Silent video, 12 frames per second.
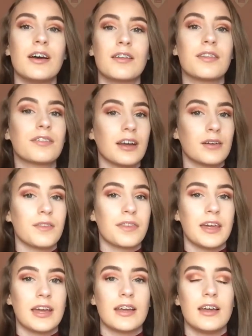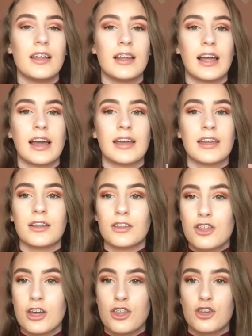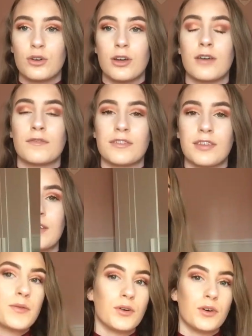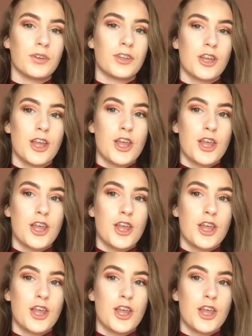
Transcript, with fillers: Second thing, like it'll change the colour of your teeth. And don't